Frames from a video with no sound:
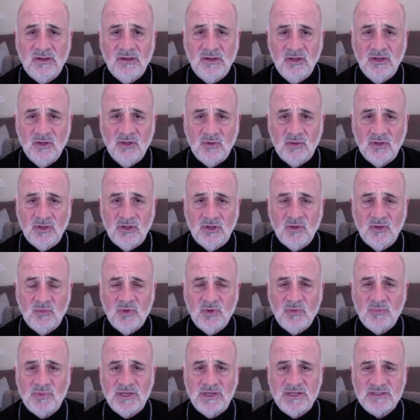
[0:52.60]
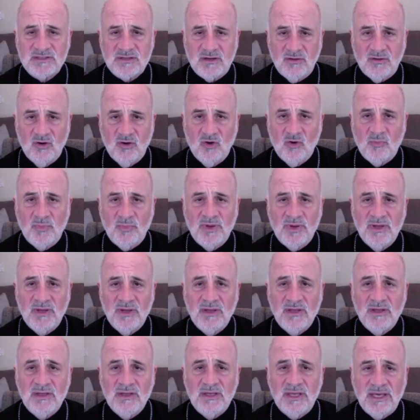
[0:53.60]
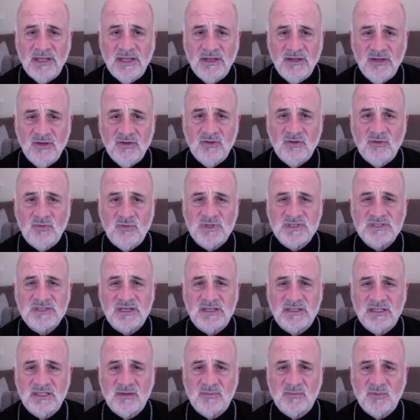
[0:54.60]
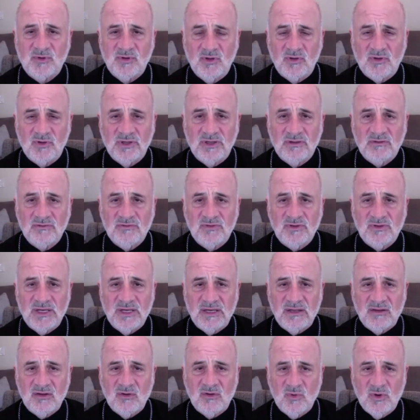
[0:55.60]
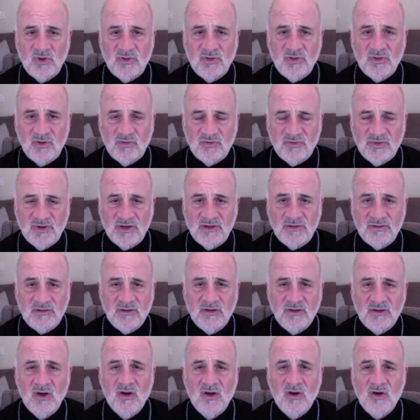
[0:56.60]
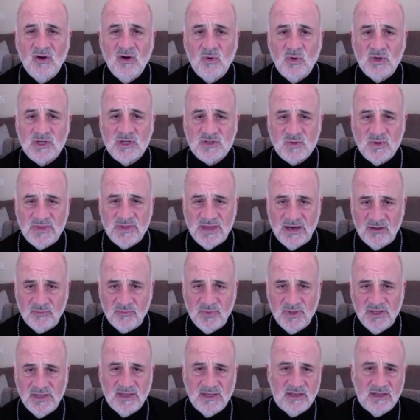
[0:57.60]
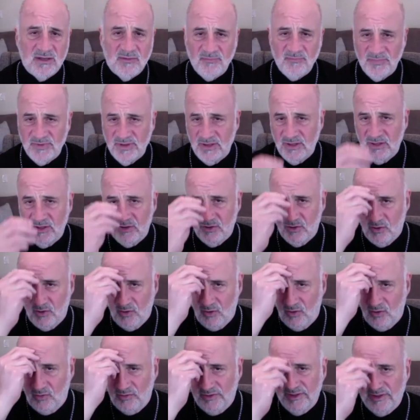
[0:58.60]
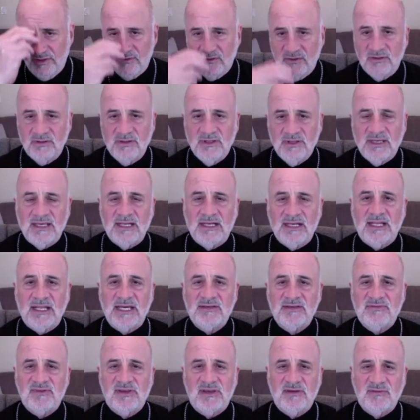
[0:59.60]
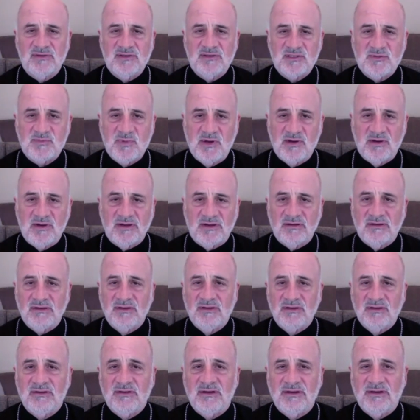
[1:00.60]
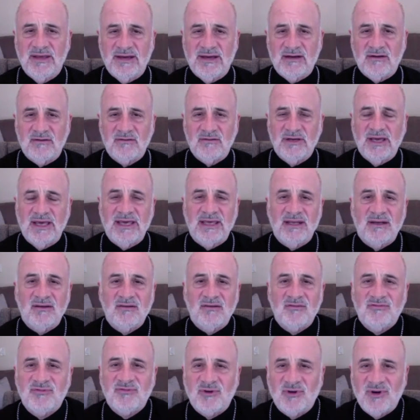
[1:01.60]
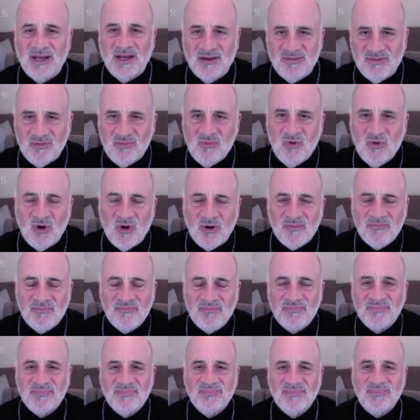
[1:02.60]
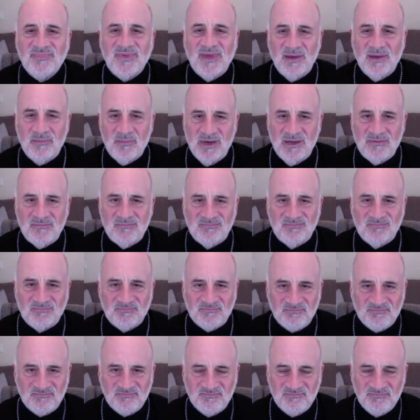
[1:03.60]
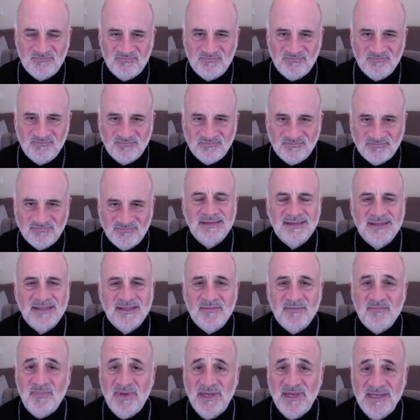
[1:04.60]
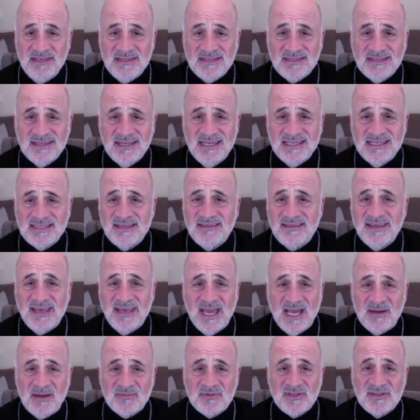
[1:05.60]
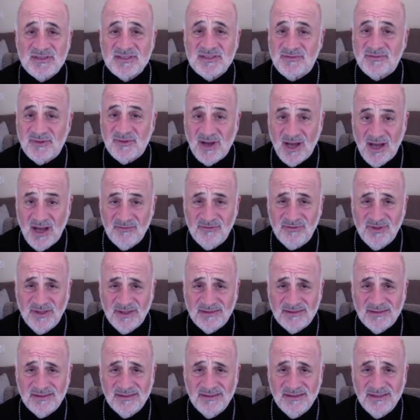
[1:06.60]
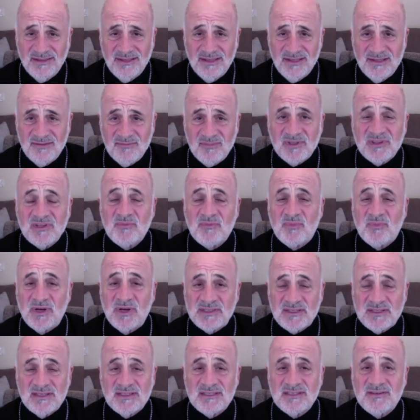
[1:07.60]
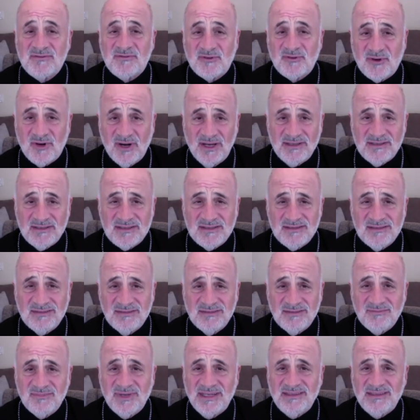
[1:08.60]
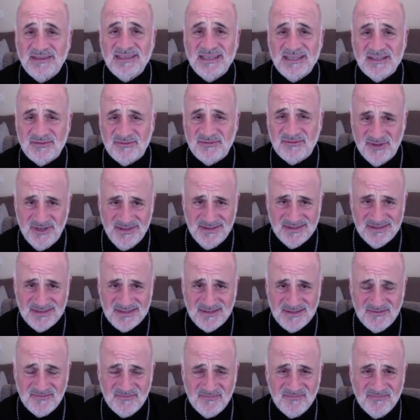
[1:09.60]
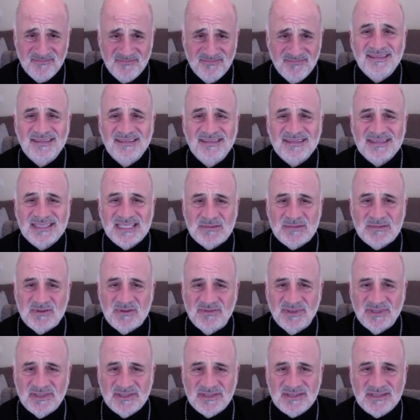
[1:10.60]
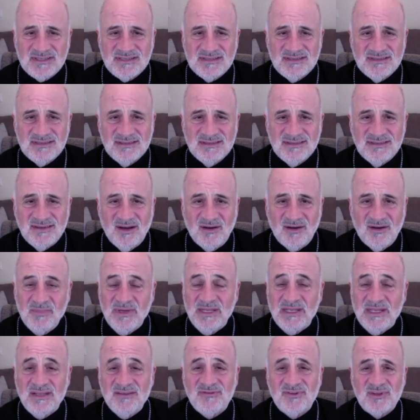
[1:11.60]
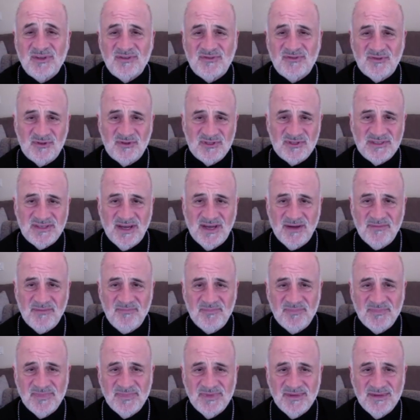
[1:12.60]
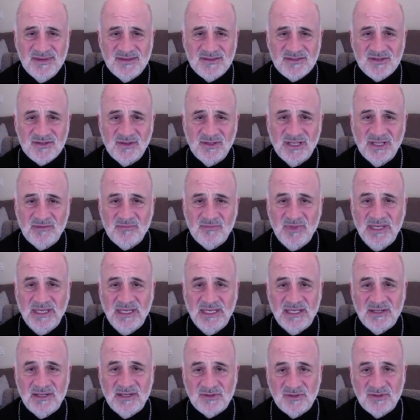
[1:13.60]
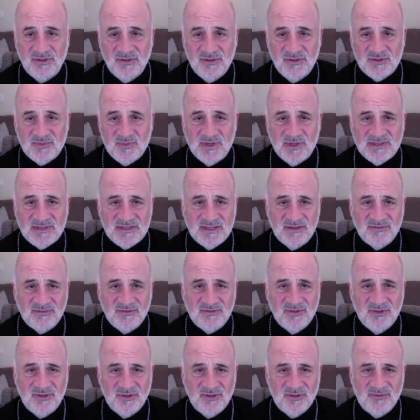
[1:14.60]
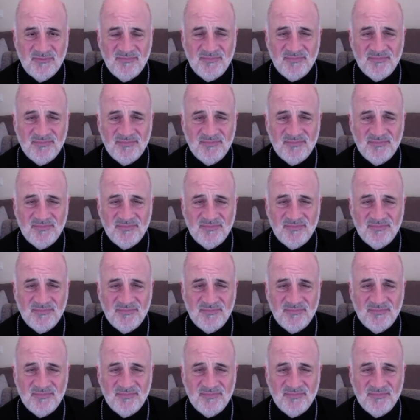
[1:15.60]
you alone we place our hope, and you we send up glory together with your Father, who is without beginning, your all holy good and life giving spirit, now and forevermore. Amen. Peace isn't the absence of conflict, but the presence of Christ, my dear friends. Some of us are meeting for the first time, so let me introduce myself to you.